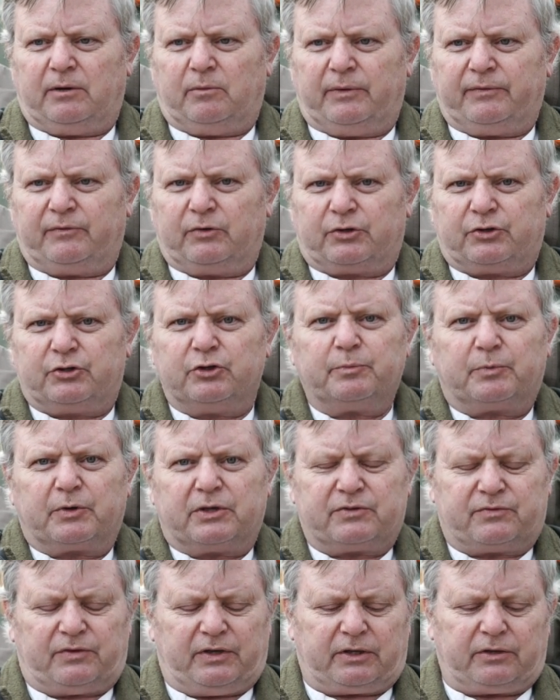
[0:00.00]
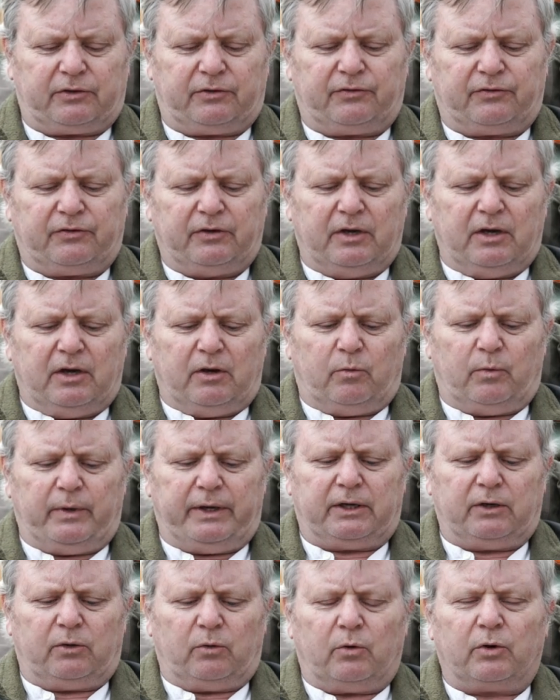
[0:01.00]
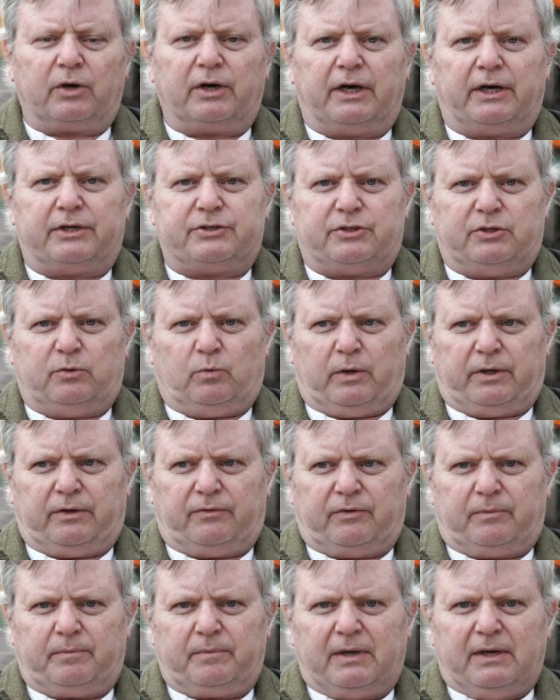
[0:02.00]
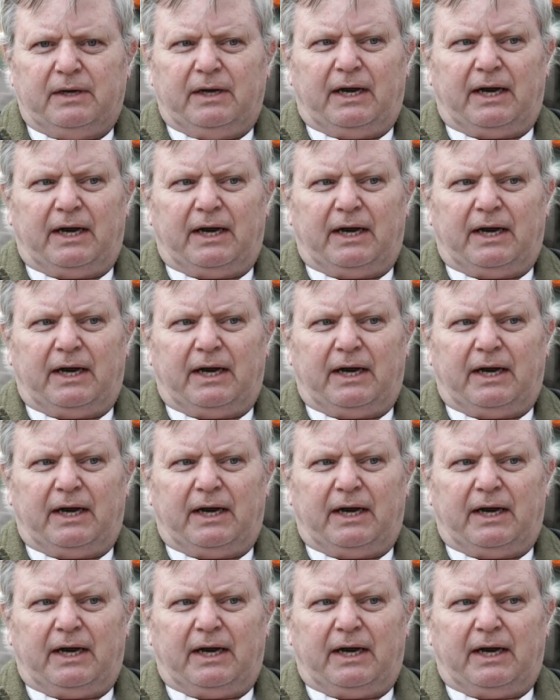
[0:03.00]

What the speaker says: We've got two press vehicles. We're going to organize you one of them.